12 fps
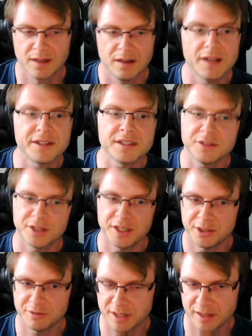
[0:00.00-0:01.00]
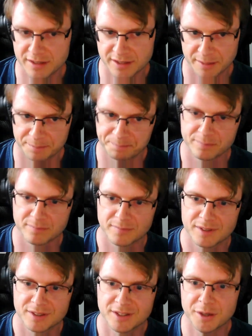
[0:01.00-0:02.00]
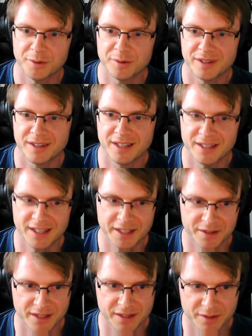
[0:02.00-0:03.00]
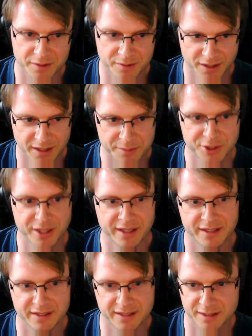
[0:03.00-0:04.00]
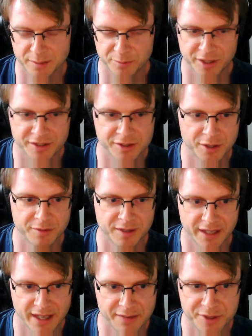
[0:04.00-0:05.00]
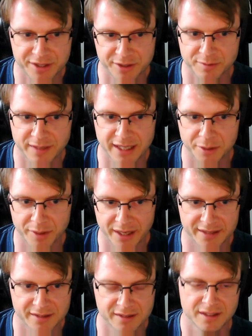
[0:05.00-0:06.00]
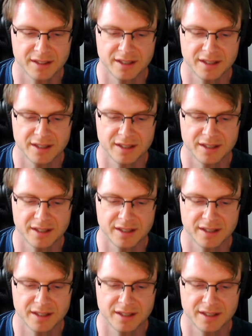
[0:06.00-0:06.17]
It doesn't change the return type. So the type checking system runs over like every single value has